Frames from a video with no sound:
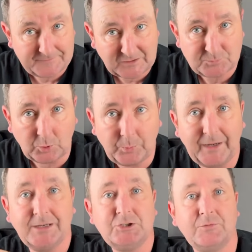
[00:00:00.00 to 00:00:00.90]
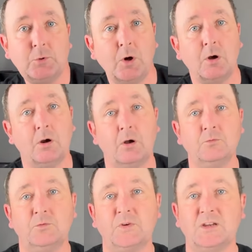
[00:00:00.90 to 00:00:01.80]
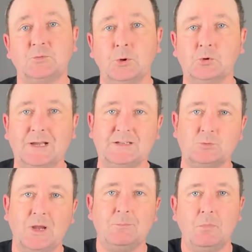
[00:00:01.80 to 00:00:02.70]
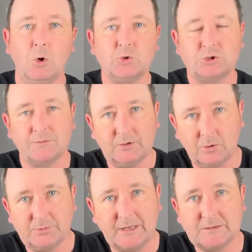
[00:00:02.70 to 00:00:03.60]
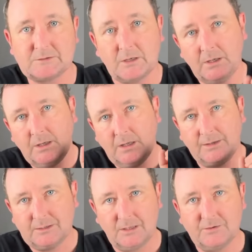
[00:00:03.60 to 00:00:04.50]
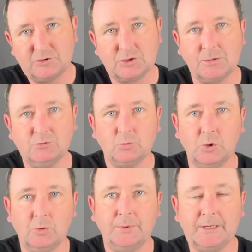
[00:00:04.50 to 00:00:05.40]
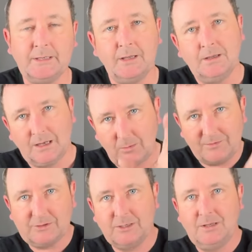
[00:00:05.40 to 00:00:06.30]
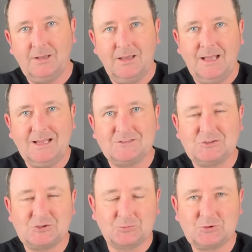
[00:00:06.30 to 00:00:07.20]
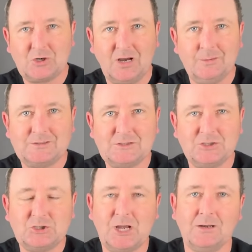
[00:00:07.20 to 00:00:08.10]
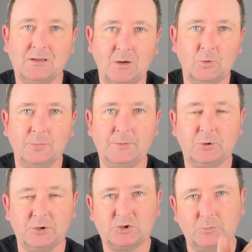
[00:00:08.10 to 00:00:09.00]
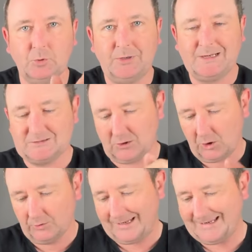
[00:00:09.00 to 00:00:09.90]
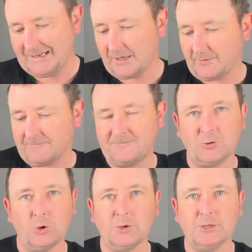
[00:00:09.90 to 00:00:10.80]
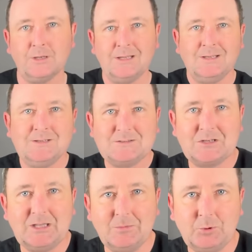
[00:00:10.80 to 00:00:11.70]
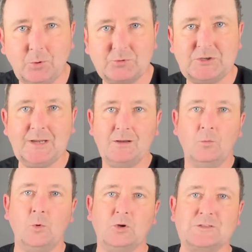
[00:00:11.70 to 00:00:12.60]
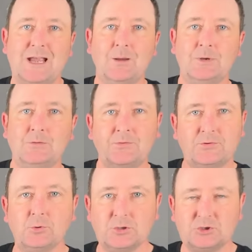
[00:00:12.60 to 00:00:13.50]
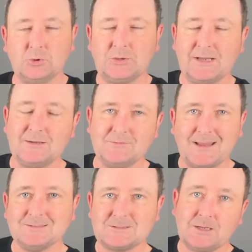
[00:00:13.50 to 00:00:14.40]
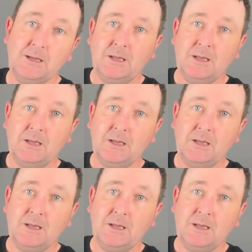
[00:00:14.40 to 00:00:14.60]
Facebook page. If you are on Facebook, that is where most of the updates and the live streams will be. However, as a subscriber to this channel, I will be putting some updates on here for you to keep you up to date on what's happening through the 2 day event.